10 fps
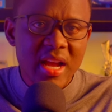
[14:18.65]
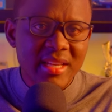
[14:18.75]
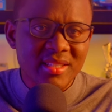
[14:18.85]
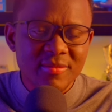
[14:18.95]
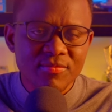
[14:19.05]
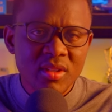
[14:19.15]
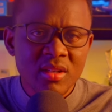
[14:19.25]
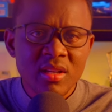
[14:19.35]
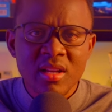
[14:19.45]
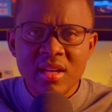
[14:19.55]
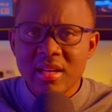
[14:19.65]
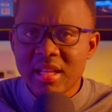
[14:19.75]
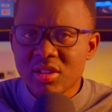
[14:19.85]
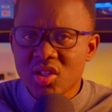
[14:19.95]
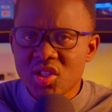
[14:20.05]
you guys,
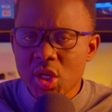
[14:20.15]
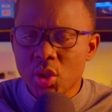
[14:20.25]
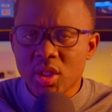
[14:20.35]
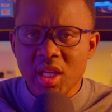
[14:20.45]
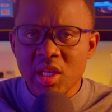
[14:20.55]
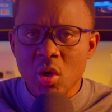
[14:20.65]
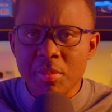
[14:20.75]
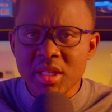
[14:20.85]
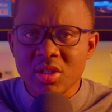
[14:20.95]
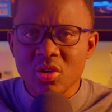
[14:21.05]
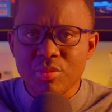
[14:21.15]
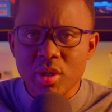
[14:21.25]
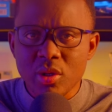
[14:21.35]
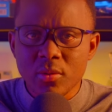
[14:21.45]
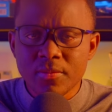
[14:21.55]
let us hear your take in the comment section
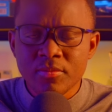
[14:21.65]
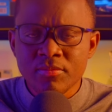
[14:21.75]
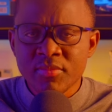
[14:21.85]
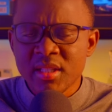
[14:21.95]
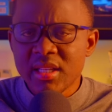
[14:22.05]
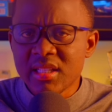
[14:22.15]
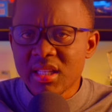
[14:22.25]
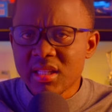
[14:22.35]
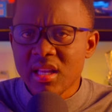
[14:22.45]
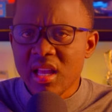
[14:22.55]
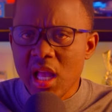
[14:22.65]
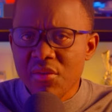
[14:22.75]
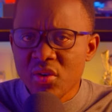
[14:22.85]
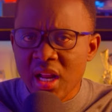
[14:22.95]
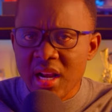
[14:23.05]
below. Is it
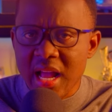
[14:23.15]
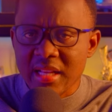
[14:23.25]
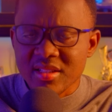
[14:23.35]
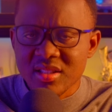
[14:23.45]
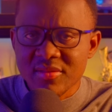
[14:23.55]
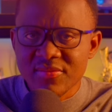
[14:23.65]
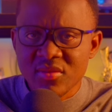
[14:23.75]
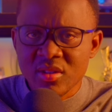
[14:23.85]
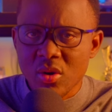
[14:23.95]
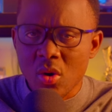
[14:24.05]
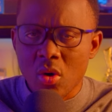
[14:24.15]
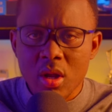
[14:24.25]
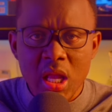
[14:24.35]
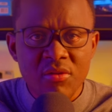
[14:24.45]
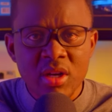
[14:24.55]
heaven at last or
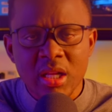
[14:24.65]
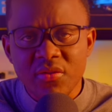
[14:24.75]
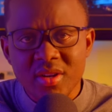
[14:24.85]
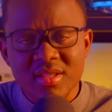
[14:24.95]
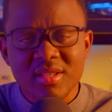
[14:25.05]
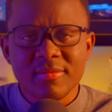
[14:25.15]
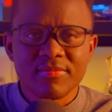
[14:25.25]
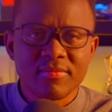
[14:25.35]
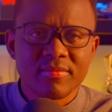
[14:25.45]
heaven at first?